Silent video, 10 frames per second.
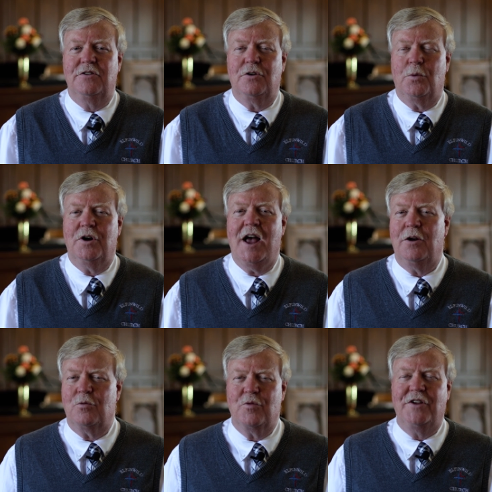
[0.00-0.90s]
So we're
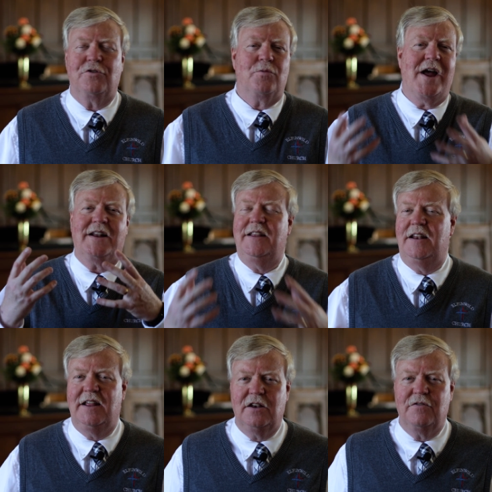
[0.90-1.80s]
not
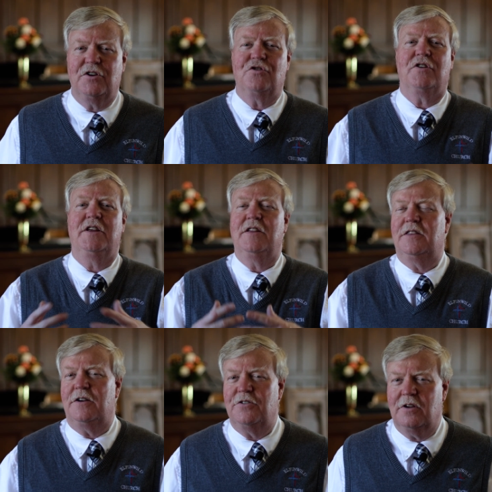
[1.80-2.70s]
resurrected individually,
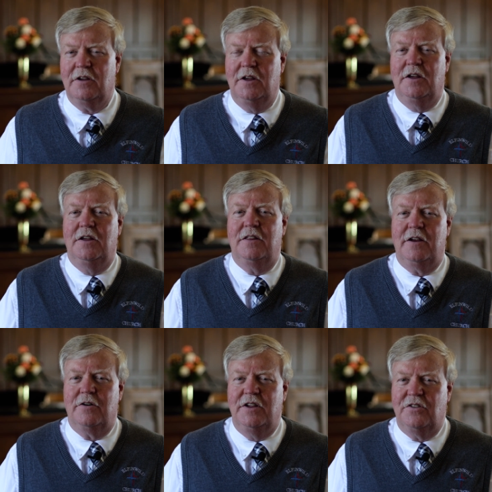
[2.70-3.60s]
that there's a,
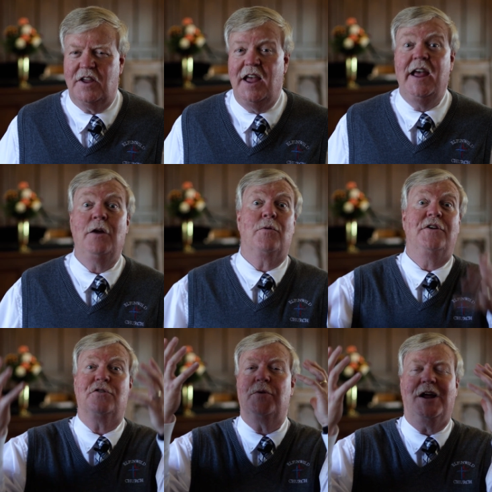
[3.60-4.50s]
there is a
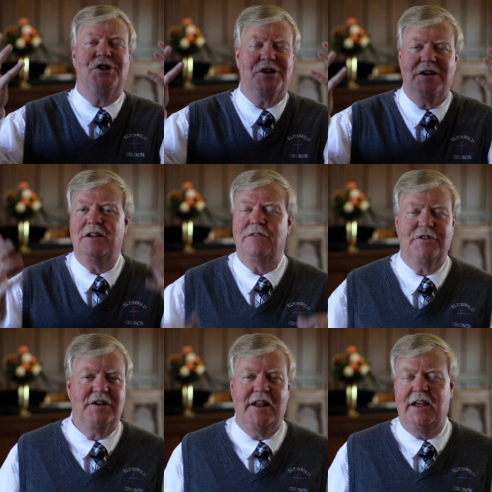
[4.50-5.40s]
resurrection
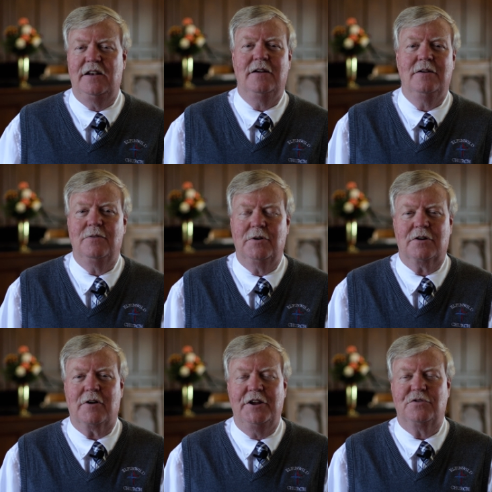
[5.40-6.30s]
of the dead
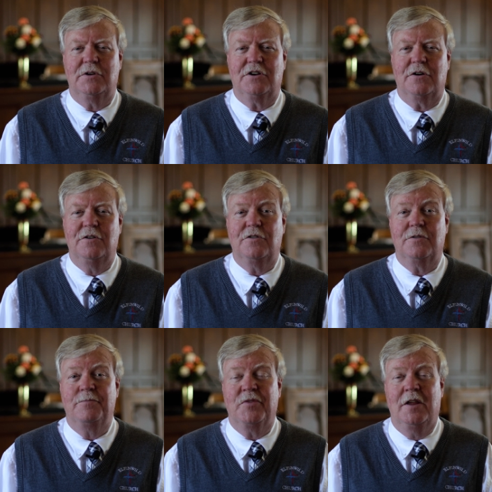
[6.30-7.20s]
when Christ
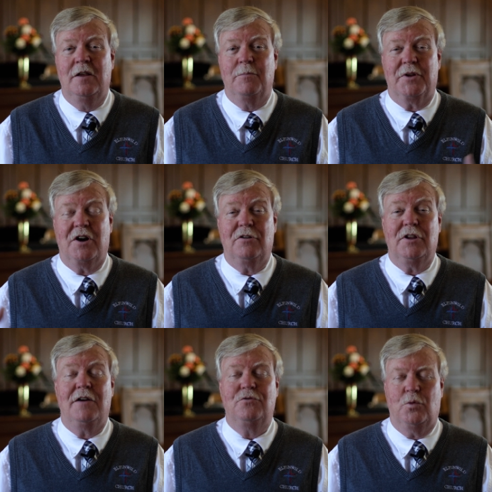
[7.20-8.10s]
returns. But our
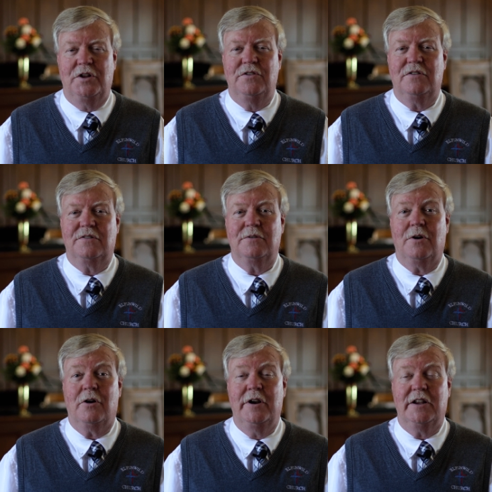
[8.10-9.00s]
loved ones
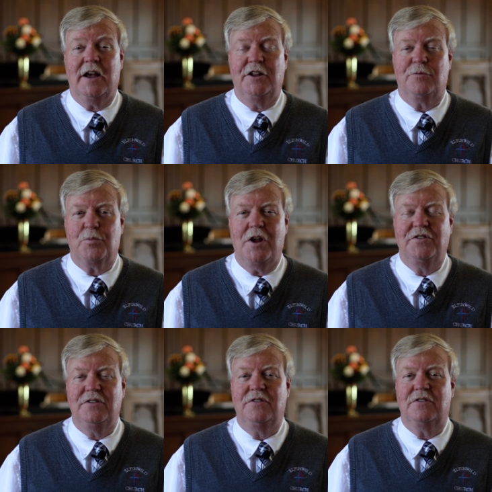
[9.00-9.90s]
are in God's
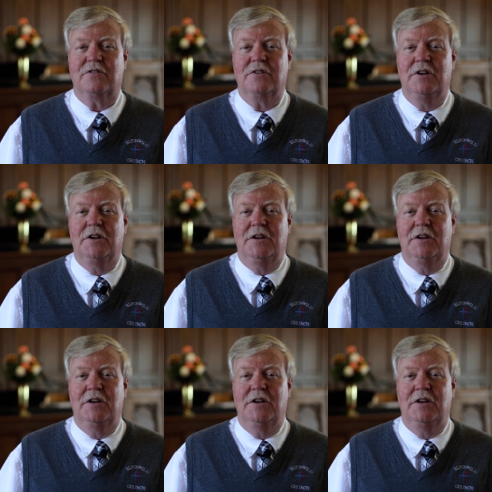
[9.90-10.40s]
presence